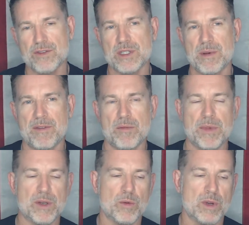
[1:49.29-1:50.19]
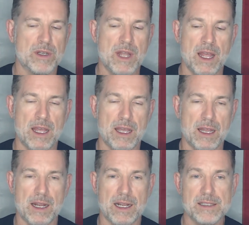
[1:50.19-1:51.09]
First time I've ever been to one.
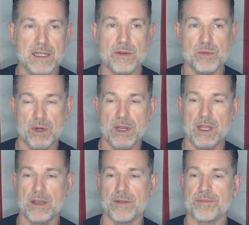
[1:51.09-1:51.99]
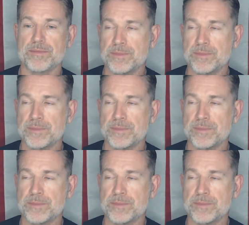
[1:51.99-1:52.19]
And I got to say, it was pretty dang good.